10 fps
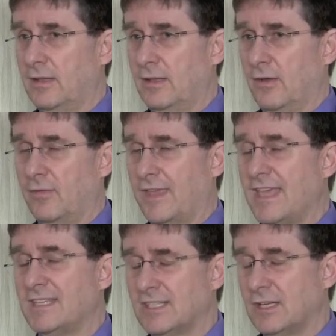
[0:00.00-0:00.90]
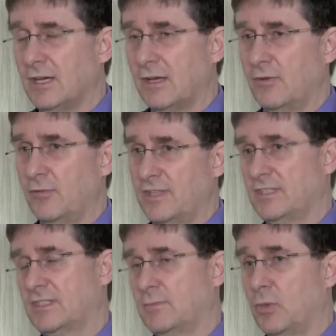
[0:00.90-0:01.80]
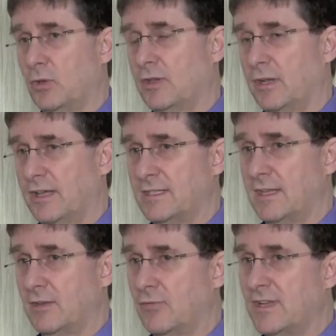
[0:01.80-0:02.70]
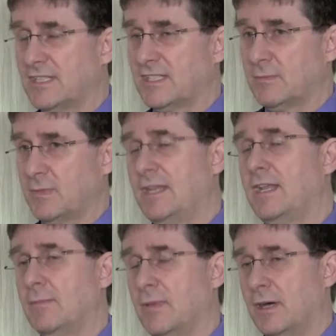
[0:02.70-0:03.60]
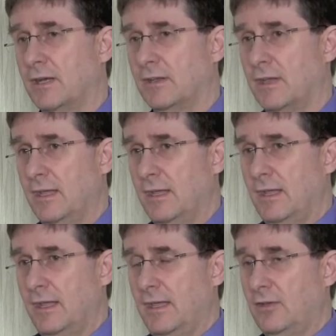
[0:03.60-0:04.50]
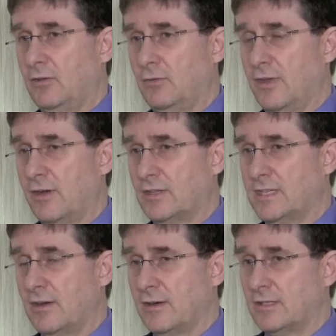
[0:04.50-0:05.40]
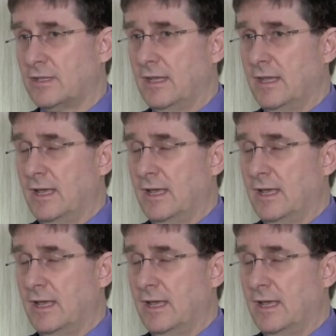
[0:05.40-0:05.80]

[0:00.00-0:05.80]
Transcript: of Kstar risks balkanizing. It risks splitting apart into various areas.